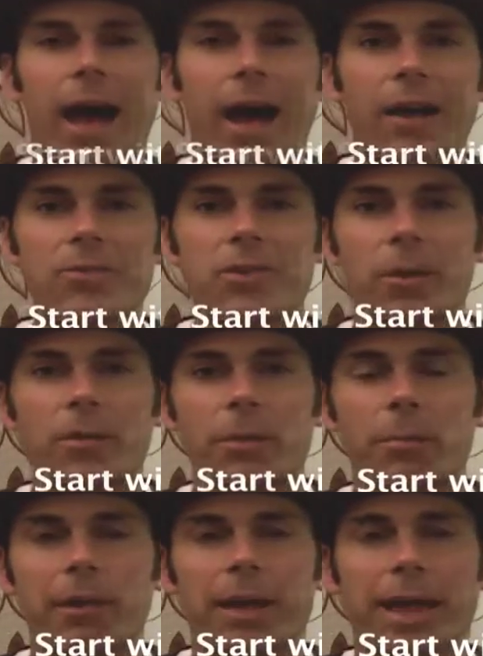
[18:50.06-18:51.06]
Start with a
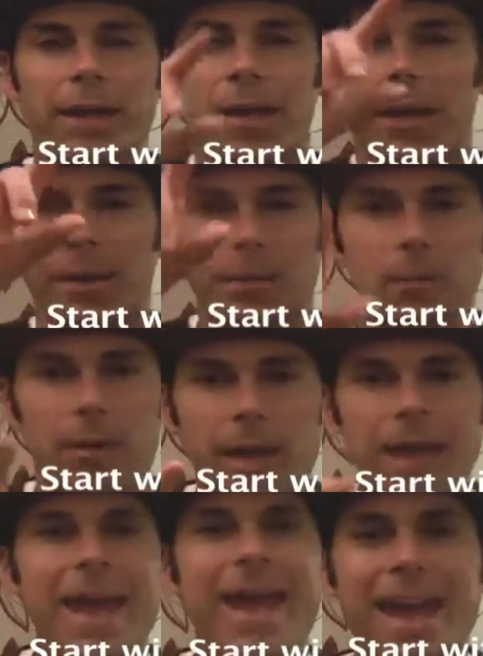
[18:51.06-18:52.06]
plan
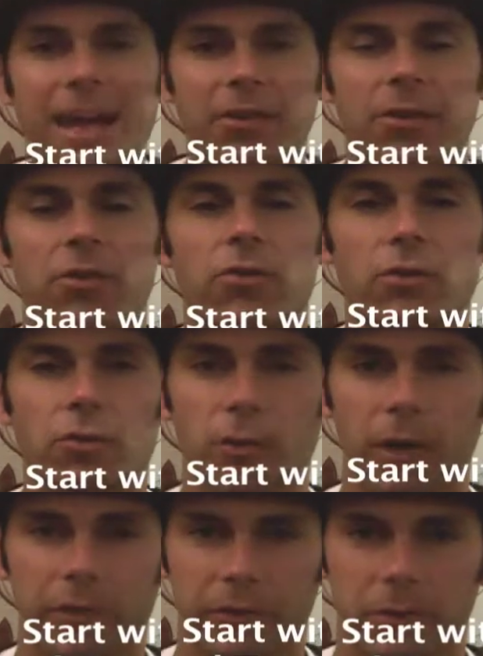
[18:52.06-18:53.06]
and
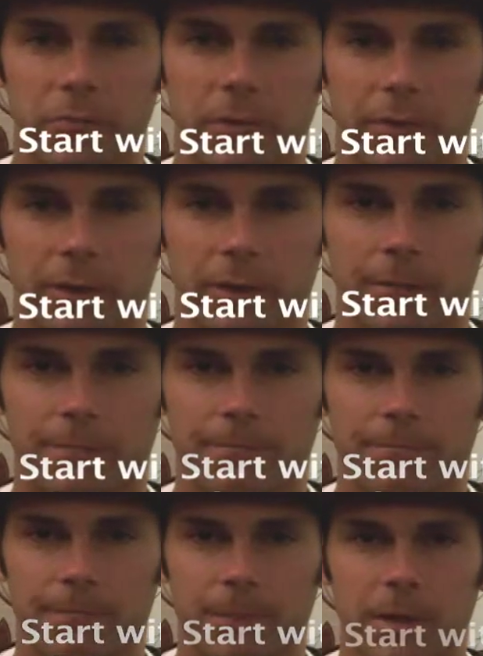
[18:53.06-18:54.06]
trust the river.
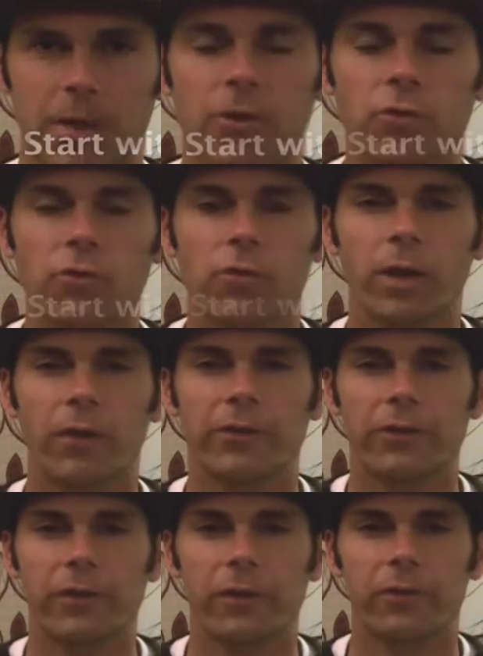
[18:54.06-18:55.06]

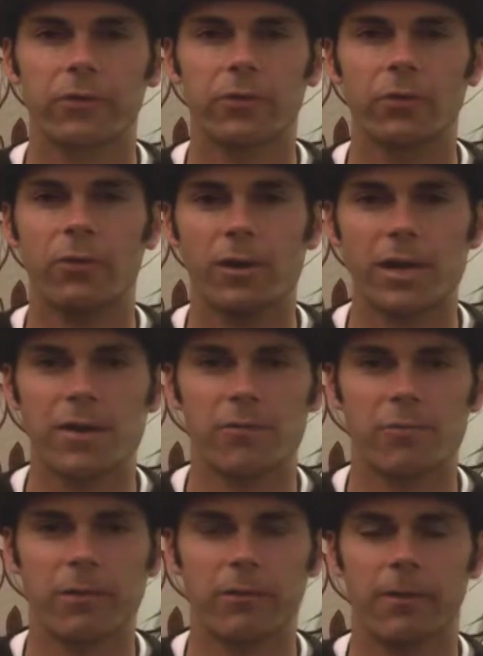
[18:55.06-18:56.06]
Trust the story
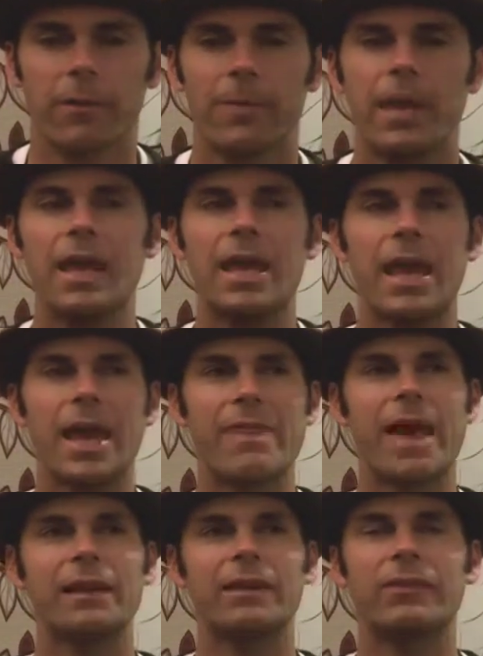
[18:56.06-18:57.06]
river. And
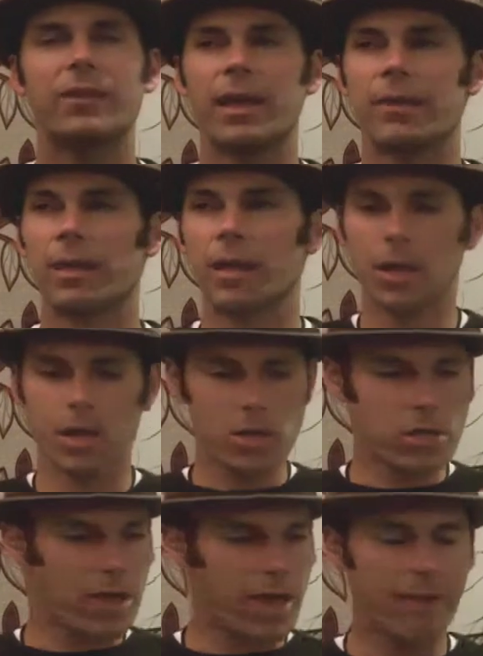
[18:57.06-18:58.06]
that is that
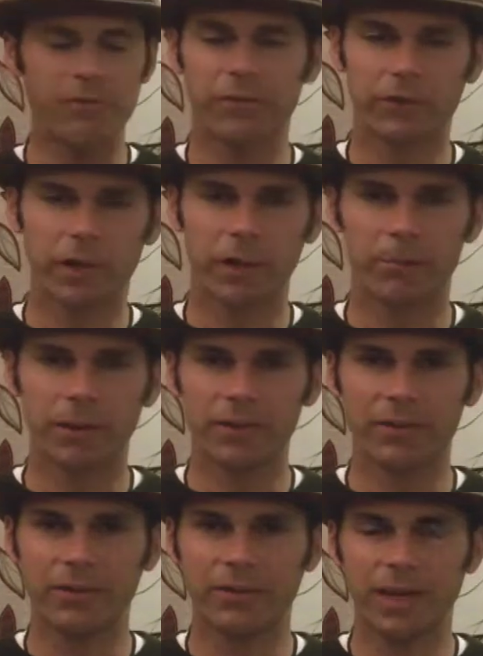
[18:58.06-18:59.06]
you have this
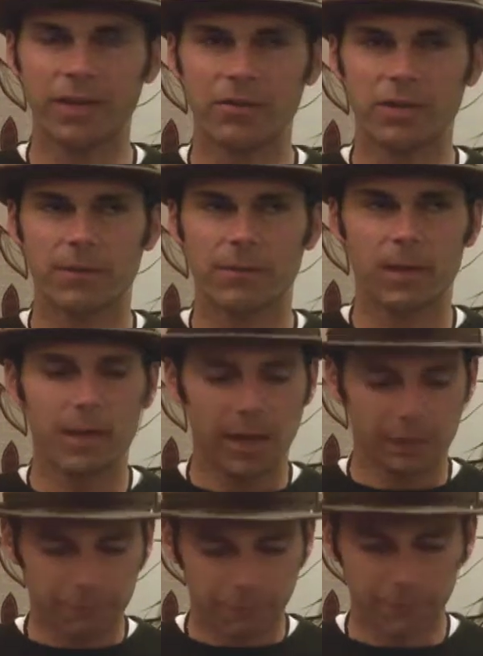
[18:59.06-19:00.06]
heart-based intention,
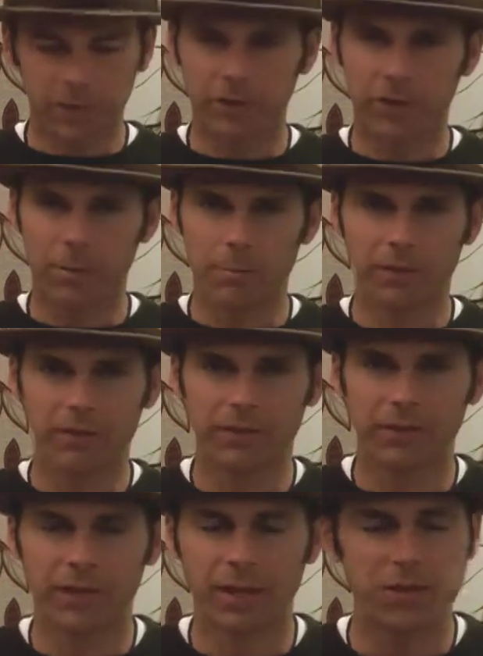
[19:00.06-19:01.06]
and from this heart-based
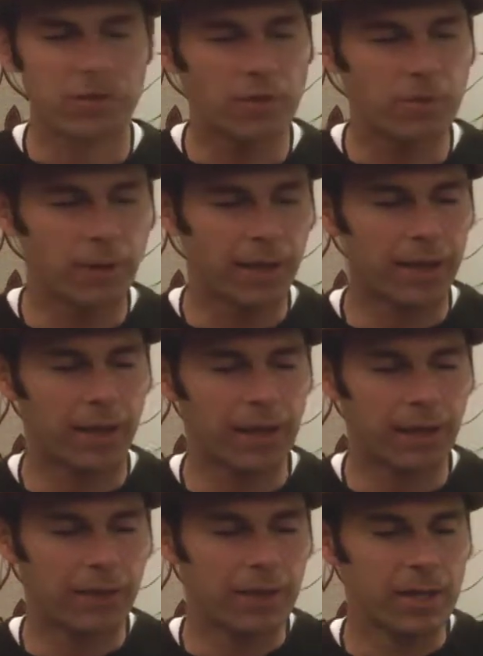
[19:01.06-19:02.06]
intention you might kind of